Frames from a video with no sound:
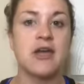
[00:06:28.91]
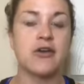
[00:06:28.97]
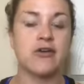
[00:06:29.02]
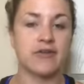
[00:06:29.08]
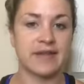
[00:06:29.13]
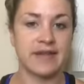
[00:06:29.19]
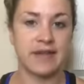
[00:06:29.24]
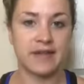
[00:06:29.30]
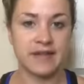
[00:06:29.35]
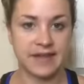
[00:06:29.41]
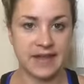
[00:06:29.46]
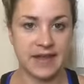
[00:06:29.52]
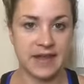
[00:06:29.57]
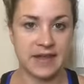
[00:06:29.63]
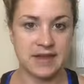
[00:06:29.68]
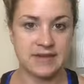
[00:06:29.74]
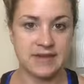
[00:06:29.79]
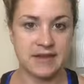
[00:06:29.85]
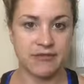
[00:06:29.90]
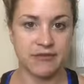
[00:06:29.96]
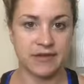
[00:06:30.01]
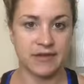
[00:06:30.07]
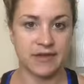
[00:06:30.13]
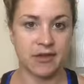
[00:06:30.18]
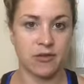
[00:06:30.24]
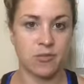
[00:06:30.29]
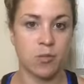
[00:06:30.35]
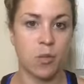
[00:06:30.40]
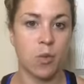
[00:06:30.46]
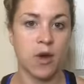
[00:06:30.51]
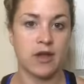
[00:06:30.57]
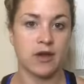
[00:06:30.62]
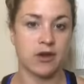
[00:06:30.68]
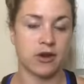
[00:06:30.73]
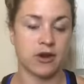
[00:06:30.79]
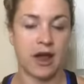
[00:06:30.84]
you're still seeing a difference on
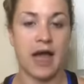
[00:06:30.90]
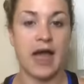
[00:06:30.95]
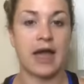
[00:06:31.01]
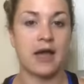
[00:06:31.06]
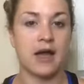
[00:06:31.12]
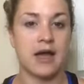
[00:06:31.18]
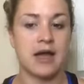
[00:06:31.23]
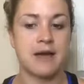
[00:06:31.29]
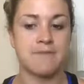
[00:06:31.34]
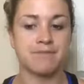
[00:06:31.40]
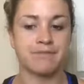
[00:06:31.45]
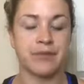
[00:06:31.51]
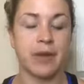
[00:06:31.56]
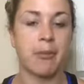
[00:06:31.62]
what your um,